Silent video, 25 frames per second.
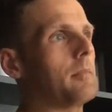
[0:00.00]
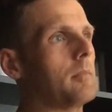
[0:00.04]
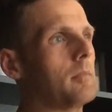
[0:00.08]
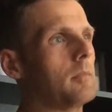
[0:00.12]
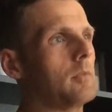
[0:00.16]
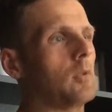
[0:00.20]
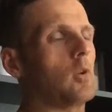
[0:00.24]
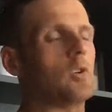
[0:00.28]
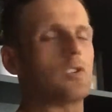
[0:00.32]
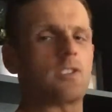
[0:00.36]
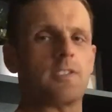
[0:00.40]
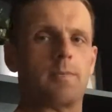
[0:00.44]

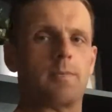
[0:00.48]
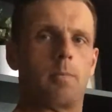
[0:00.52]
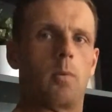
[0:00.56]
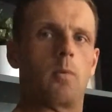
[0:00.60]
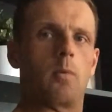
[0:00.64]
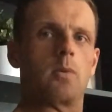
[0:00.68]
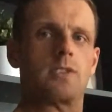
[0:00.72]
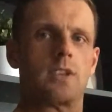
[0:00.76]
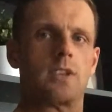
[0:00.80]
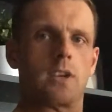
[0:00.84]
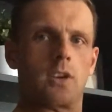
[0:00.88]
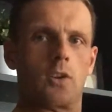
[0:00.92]
Lots of
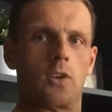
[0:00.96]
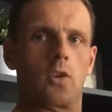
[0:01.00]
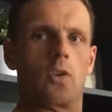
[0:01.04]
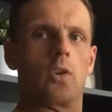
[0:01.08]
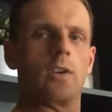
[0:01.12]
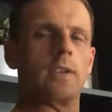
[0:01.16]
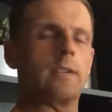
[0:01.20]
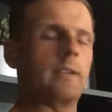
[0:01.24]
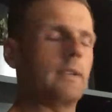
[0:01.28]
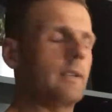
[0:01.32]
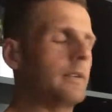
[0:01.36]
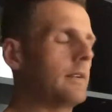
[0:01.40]
posing going
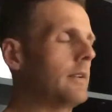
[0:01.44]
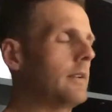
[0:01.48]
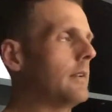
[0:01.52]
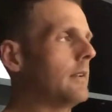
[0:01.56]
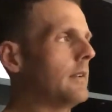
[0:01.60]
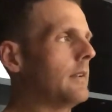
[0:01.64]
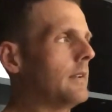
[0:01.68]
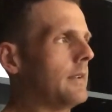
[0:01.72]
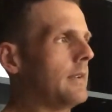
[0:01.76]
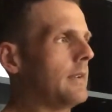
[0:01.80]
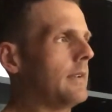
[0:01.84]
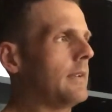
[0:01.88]
on
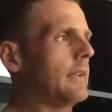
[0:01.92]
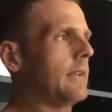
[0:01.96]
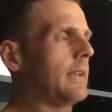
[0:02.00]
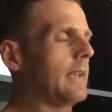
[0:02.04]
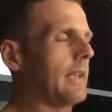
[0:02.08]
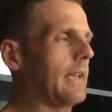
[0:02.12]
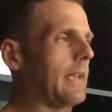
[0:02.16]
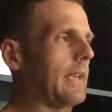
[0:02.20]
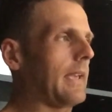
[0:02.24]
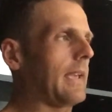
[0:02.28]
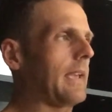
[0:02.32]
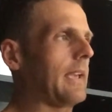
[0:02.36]

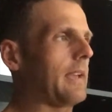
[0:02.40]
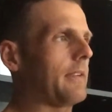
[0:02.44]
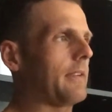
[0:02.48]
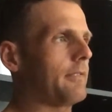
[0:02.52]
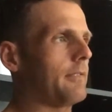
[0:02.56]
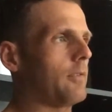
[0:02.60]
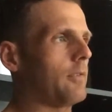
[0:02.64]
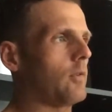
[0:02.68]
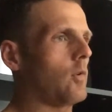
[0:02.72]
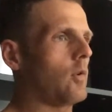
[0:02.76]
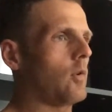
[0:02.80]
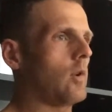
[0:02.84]

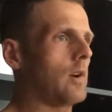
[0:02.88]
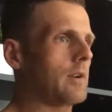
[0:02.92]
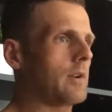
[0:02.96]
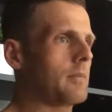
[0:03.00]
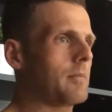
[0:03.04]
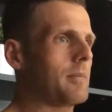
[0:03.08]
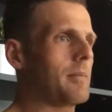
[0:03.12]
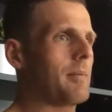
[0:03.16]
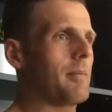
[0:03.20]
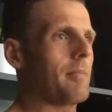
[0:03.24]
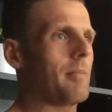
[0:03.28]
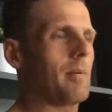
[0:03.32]
for
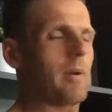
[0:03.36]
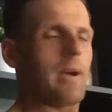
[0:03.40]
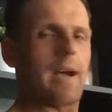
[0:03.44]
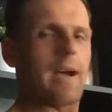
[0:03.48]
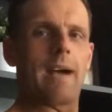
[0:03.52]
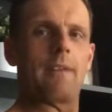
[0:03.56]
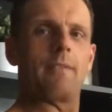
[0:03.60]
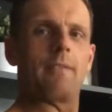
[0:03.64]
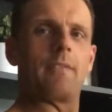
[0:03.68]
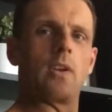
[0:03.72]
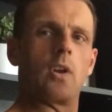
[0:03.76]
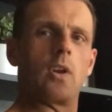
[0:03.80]
maybe about
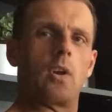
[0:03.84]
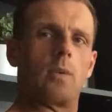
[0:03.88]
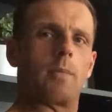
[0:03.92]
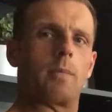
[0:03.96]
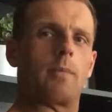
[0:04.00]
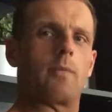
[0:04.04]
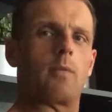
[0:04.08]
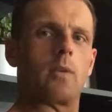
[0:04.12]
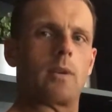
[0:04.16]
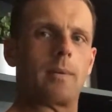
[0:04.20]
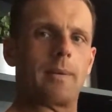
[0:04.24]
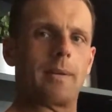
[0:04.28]
half an hour
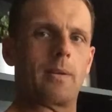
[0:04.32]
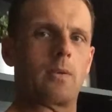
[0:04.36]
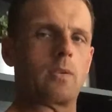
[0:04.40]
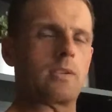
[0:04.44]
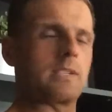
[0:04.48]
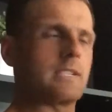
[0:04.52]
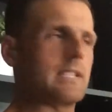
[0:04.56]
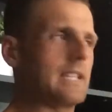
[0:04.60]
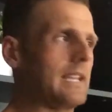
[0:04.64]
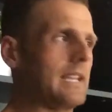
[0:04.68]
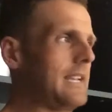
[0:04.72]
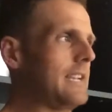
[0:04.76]
before I went on
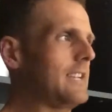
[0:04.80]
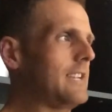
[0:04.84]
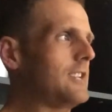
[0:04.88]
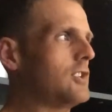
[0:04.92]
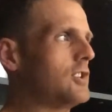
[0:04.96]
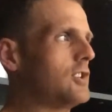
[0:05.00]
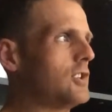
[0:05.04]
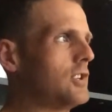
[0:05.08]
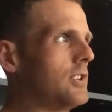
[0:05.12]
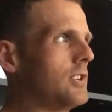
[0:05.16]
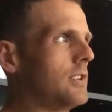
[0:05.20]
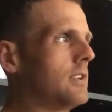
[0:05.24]

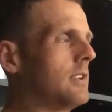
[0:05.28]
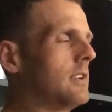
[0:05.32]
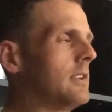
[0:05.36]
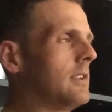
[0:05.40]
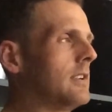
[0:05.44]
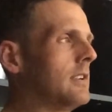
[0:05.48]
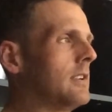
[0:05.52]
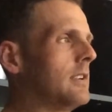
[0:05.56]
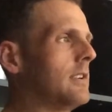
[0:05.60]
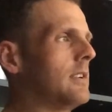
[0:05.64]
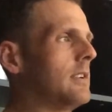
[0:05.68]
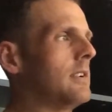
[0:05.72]
stage.
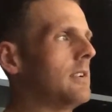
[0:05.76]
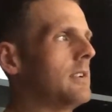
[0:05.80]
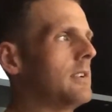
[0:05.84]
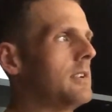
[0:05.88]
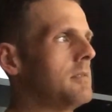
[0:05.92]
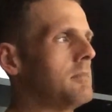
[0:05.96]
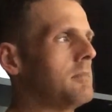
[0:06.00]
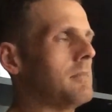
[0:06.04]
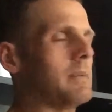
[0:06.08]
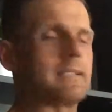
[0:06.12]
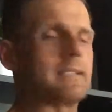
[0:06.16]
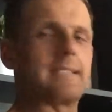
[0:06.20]

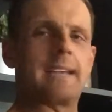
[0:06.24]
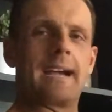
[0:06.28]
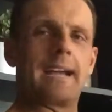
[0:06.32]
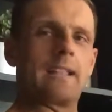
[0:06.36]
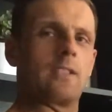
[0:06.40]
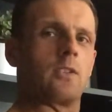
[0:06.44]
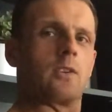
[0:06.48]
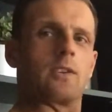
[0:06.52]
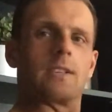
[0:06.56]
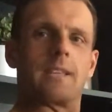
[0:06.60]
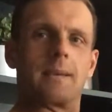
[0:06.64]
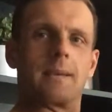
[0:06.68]
My
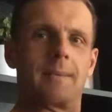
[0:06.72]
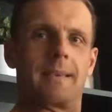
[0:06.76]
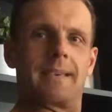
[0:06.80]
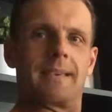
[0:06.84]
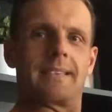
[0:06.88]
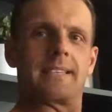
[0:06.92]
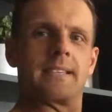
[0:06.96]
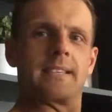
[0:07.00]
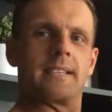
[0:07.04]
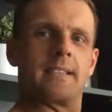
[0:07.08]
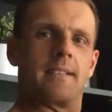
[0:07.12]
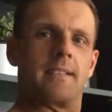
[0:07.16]
tan looked
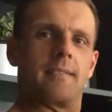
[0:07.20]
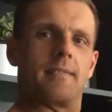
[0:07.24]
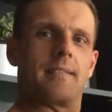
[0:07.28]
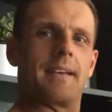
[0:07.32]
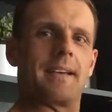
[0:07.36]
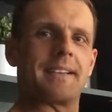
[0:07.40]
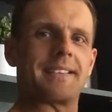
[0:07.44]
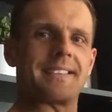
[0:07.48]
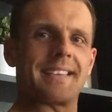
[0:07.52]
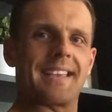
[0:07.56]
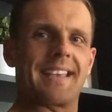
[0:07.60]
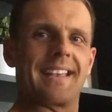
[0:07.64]
amazing,
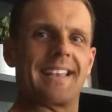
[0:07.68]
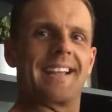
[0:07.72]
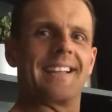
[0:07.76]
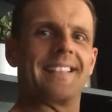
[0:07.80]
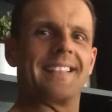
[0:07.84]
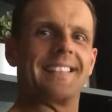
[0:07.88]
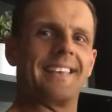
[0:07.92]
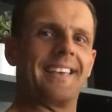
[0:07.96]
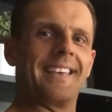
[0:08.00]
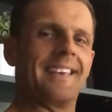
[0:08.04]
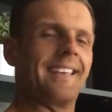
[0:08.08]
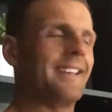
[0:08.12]
thanks again
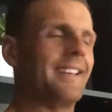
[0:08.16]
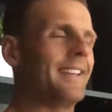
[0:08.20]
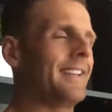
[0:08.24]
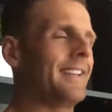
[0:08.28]
Andy.